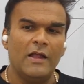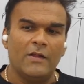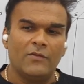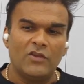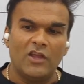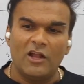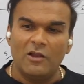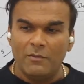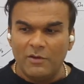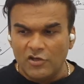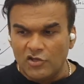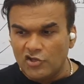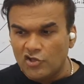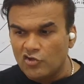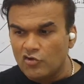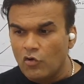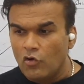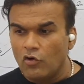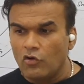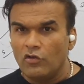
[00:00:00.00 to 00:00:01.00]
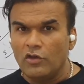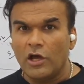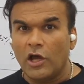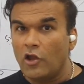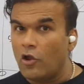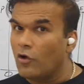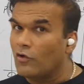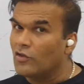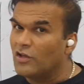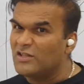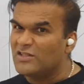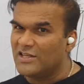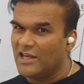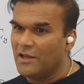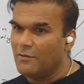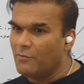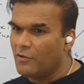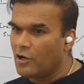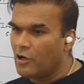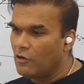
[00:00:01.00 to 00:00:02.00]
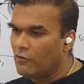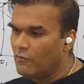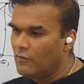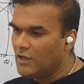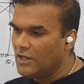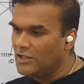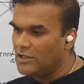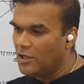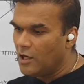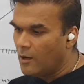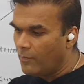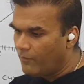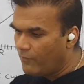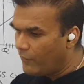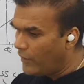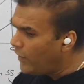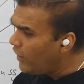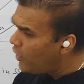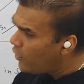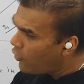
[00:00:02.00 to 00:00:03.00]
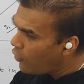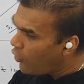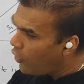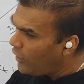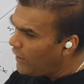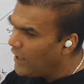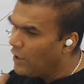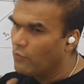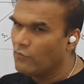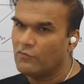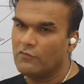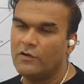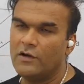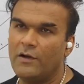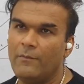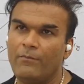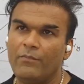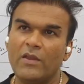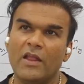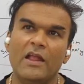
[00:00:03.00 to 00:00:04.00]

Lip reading: they'll be shown along the same curve, either upward or downward.